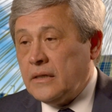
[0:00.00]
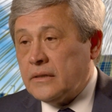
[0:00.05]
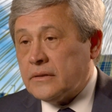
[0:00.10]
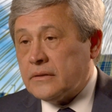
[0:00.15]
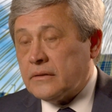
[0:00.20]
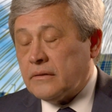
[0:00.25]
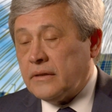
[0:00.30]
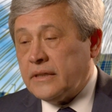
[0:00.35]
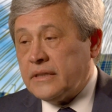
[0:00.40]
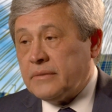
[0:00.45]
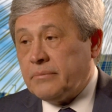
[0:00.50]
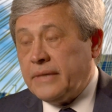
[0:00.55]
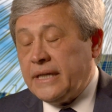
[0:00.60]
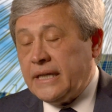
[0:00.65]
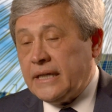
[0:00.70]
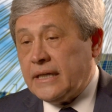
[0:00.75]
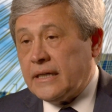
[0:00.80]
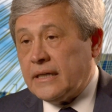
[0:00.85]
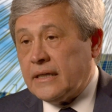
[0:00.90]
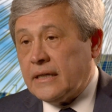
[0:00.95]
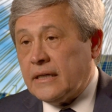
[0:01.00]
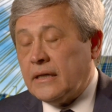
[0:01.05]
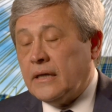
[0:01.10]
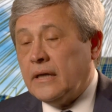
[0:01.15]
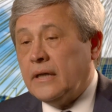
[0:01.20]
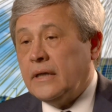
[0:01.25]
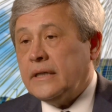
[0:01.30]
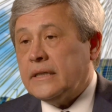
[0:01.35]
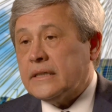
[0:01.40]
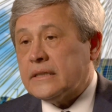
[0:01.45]
So this meeting
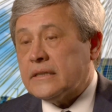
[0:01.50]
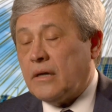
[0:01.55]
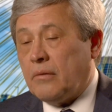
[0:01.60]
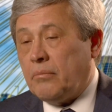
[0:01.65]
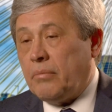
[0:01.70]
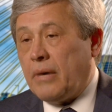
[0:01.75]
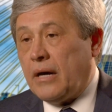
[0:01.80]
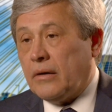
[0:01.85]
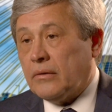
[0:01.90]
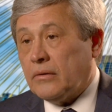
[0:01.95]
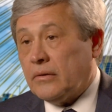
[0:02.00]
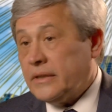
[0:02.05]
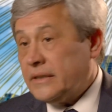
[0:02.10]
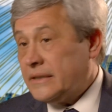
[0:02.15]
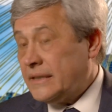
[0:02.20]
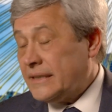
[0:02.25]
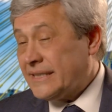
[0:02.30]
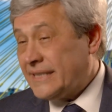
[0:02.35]
in Sao Paulo is the